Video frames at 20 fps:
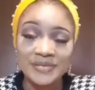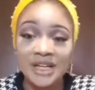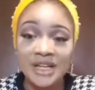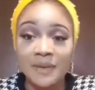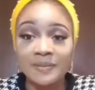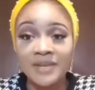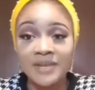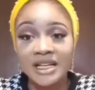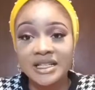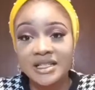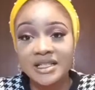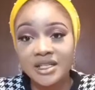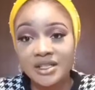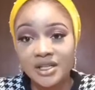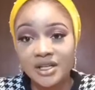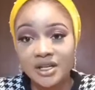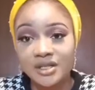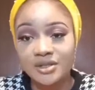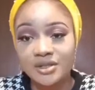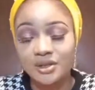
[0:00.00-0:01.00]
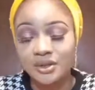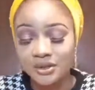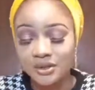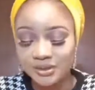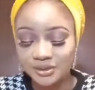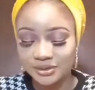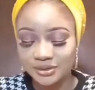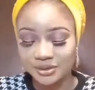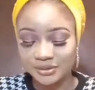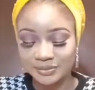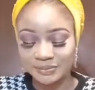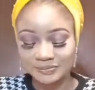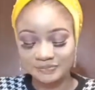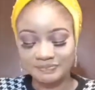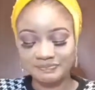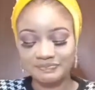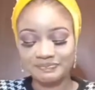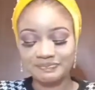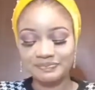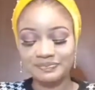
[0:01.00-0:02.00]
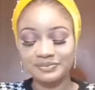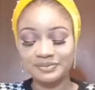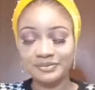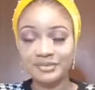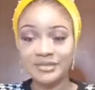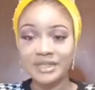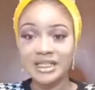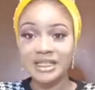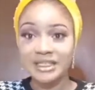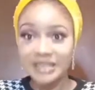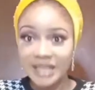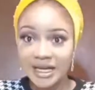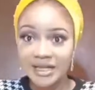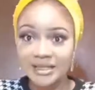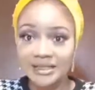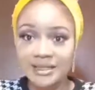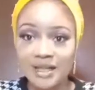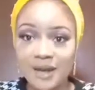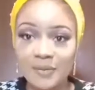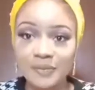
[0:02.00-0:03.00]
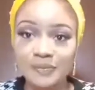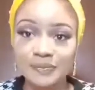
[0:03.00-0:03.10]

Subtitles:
I'm 19 years old. Yes.